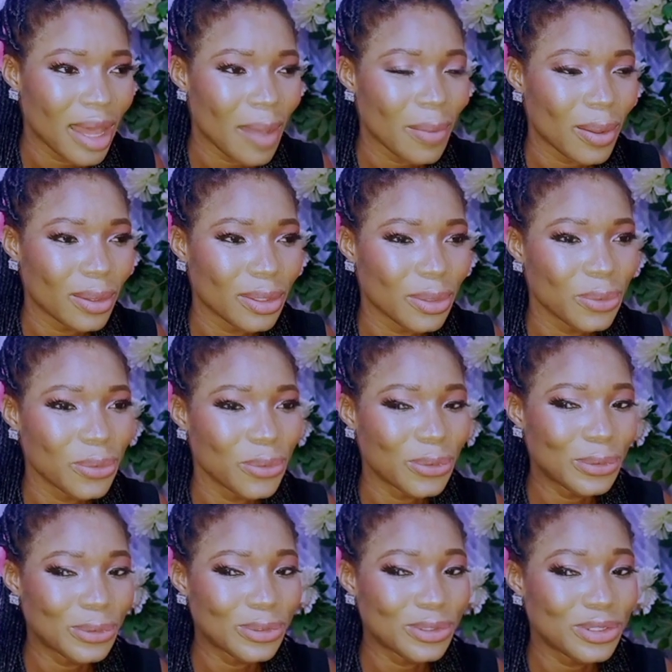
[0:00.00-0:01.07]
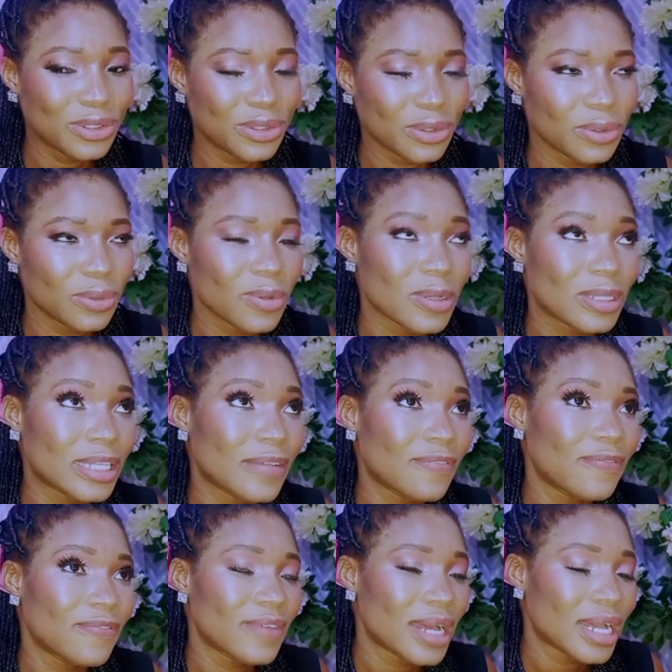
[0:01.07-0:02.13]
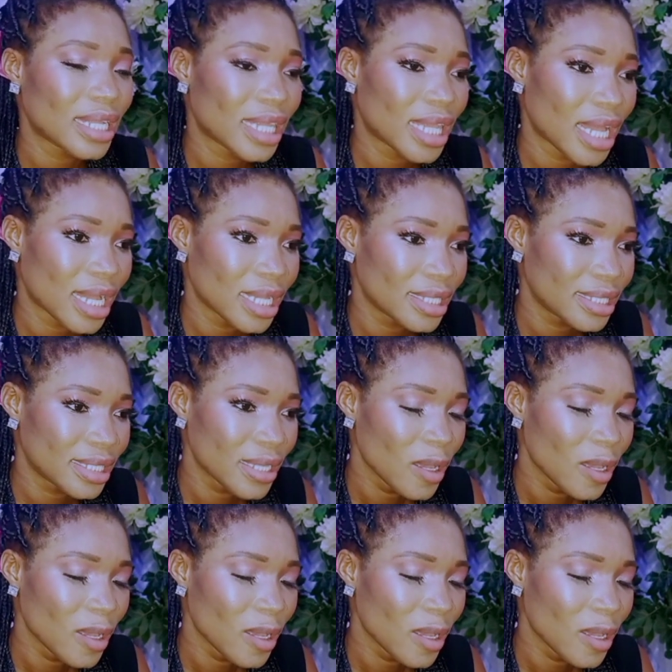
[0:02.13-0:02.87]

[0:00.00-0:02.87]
about the whole show was the fact that